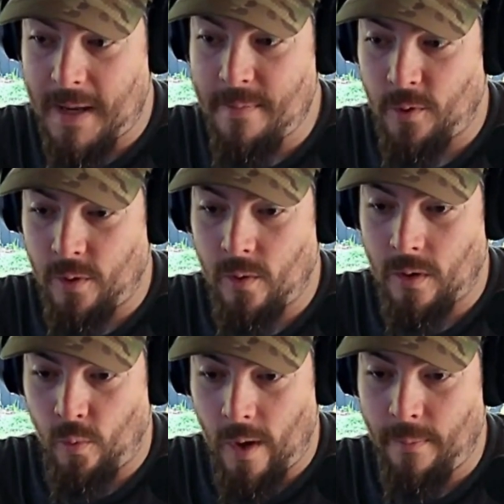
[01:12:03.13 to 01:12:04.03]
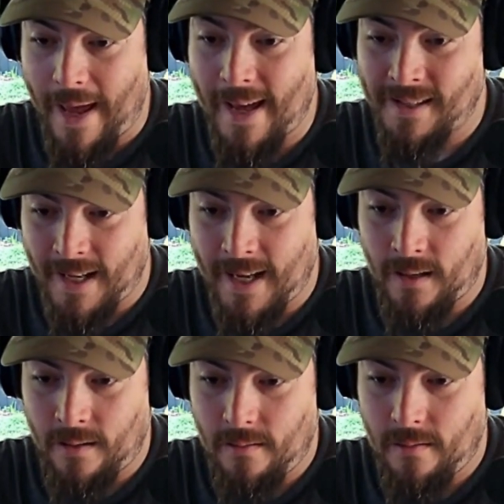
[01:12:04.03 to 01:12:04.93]
people who were well past
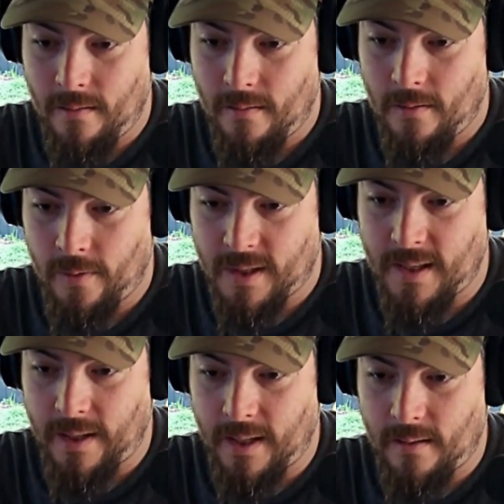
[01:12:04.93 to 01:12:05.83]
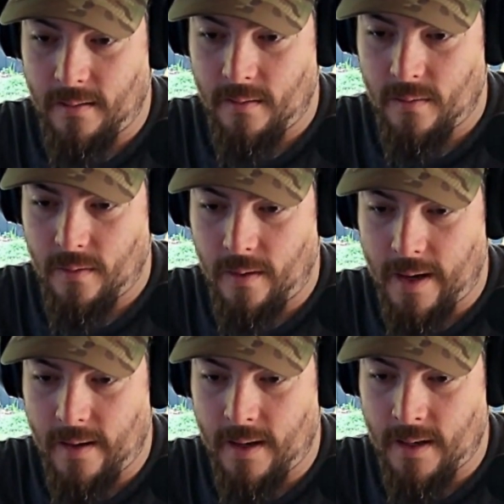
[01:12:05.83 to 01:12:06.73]
dead receiving it,
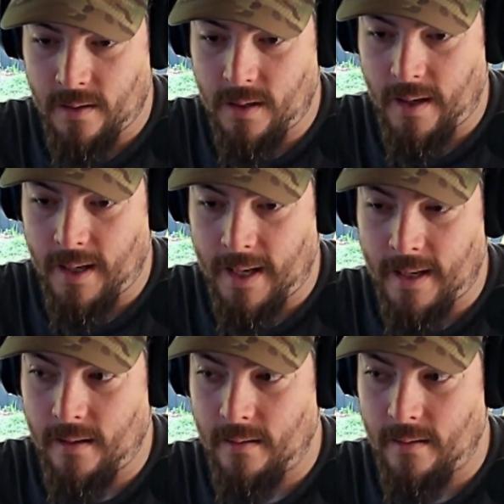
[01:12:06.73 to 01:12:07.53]
right? You're talking like